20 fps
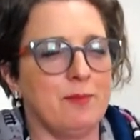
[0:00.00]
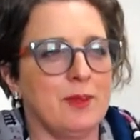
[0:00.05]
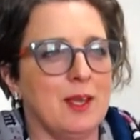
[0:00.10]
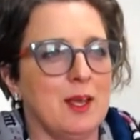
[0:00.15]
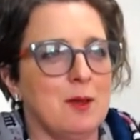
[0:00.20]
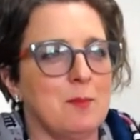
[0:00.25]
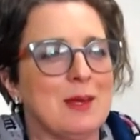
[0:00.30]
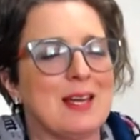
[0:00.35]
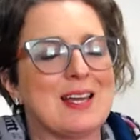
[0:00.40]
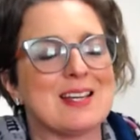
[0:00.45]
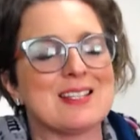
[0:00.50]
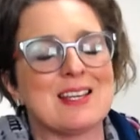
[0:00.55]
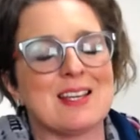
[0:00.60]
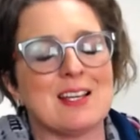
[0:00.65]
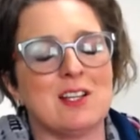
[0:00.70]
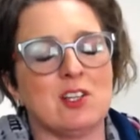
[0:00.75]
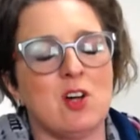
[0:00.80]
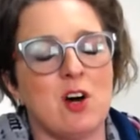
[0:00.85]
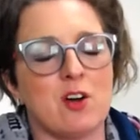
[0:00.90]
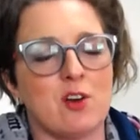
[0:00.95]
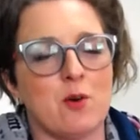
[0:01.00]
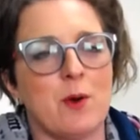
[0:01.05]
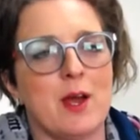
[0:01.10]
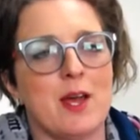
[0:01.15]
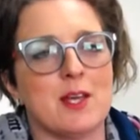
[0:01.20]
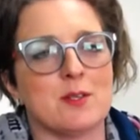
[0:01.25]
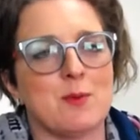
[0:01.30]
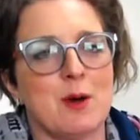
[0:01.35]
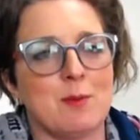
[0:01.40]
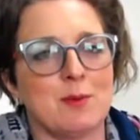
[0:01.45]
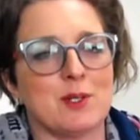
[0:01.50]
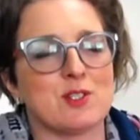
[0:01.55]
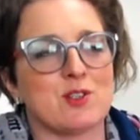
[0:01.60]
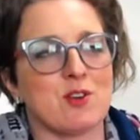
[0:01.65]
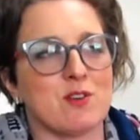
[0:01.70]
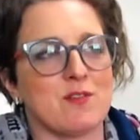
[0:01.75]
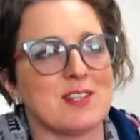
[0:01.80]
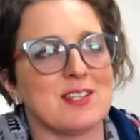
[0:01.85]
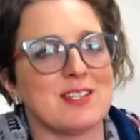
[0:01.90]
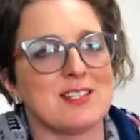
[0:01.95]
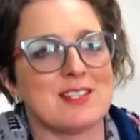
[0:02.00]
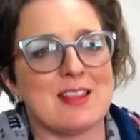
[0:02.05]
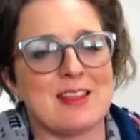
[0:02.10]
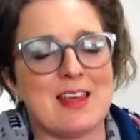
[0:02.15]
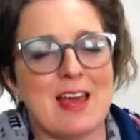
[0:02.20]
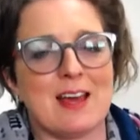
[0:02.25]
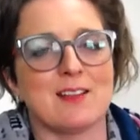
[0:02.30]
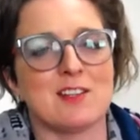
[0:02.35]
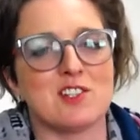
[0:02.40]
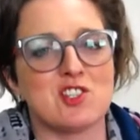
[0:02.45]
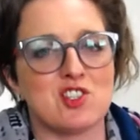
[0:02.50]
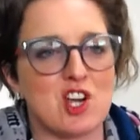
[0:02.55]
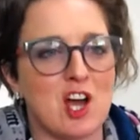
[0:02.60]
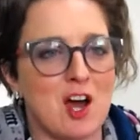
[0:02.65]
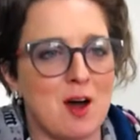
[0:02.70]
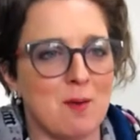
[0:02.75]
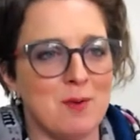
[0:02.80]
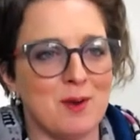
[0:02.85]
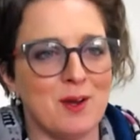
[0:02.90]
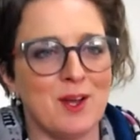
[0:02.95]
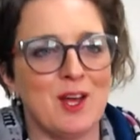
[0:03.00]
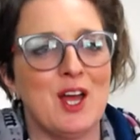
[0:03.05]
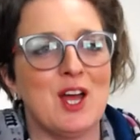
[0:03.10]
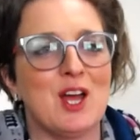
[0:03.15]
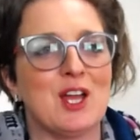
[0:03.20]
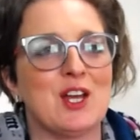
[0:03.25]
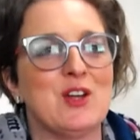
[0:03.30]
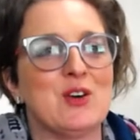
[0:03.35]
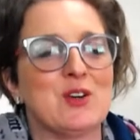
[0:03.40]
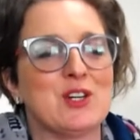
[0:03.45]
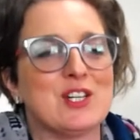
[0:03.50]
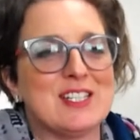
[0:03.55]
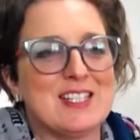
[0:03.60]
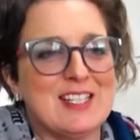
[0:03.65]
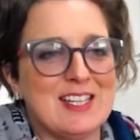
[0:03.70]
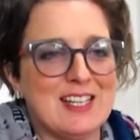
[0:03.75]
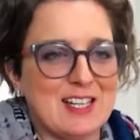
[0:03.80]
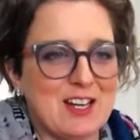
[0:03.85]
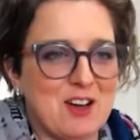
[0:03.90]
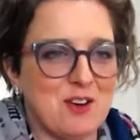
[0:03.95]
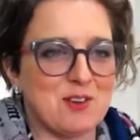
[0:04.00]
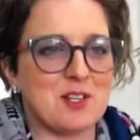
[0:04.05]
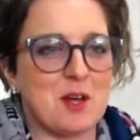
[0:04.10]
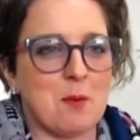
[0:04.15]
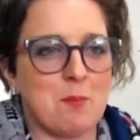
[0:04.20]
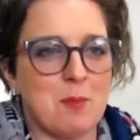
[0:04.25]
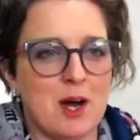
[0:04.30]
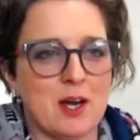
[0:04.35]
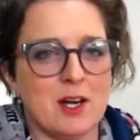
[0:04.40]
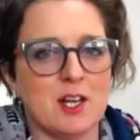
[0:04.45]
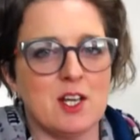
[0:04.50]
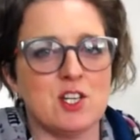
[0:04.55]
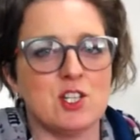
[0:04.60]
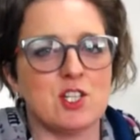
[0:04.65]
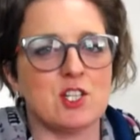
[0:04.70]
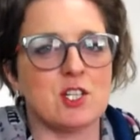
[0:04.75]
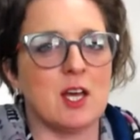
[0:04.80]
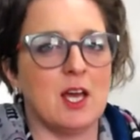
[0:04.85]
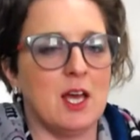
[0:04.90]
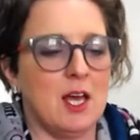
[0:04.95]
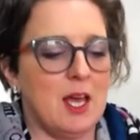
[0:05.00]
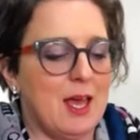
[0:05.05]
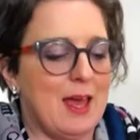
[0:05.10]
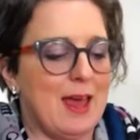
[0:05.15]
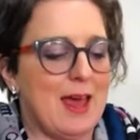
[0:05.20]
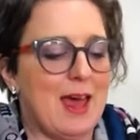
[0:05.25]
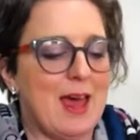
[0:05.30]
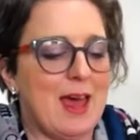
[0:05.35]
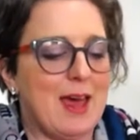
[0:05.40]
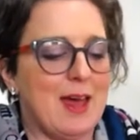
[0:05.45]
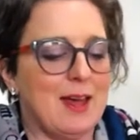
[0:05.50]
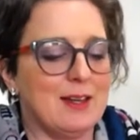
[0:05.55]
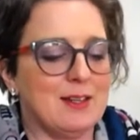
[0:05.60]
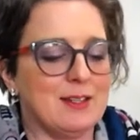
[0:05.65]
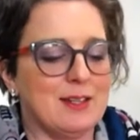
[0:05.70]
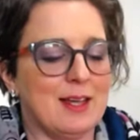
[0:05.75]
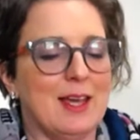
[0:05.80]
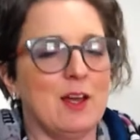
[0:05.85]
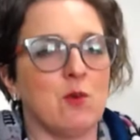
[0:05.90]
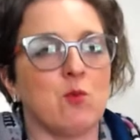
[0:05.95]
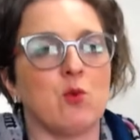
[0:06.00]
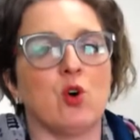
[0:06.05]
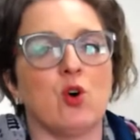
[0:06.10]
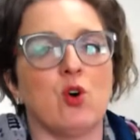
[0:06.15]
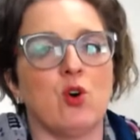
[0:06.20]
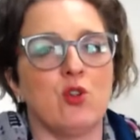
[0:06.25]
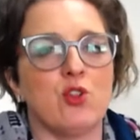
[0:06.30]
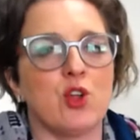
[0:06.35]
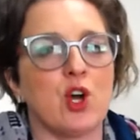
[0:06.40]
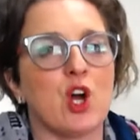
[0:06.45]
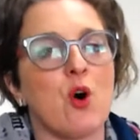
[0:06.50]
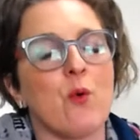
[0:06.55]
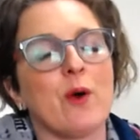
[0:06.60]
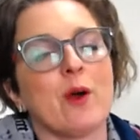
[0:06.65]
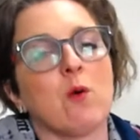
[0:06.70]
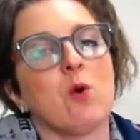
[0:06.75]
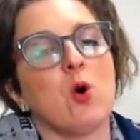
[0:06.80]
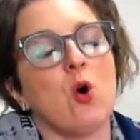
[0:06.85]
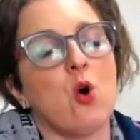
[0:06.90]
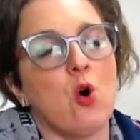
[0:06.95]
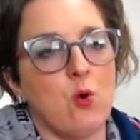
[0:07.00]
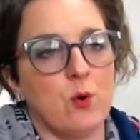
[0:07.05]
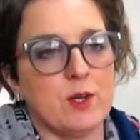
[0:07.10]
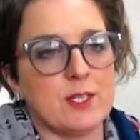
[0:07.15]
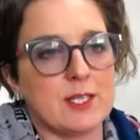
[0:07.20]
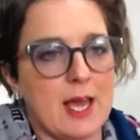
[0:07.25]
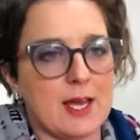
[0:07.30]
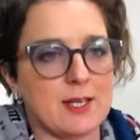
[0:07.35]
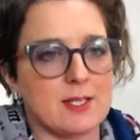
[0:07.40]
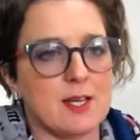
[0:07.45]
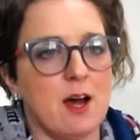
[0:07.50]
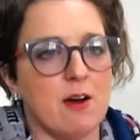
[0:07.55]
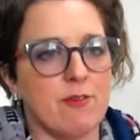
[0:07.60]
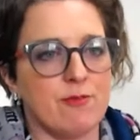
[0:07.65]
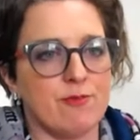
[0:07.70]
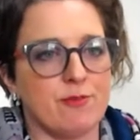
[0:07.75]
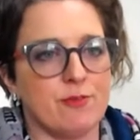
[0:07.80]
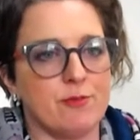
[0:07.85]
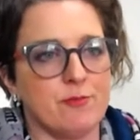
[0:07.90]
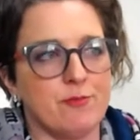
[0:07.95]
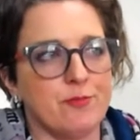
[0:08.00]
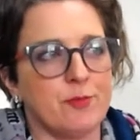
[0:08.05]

because in a lot of ways, public service is a thankless job. No good deed goes unpunished, and the going will always get tough.